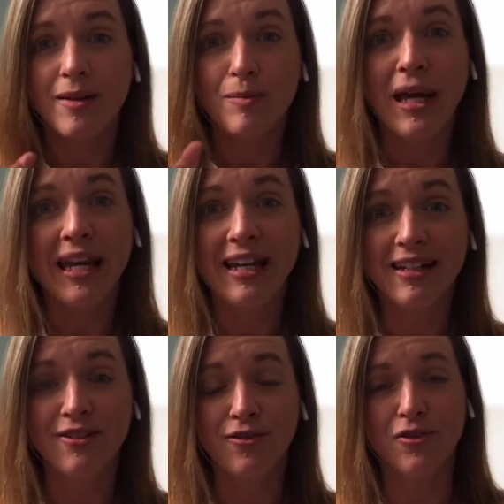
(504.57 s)

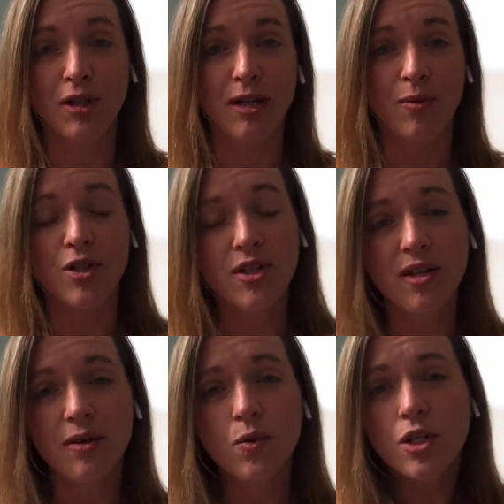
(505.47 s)
pain-free, which is
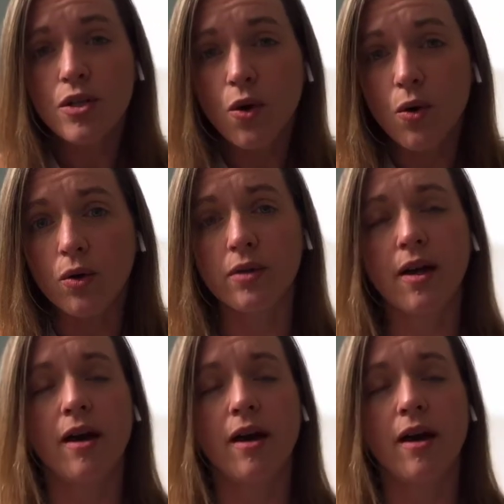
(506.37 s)
a goal.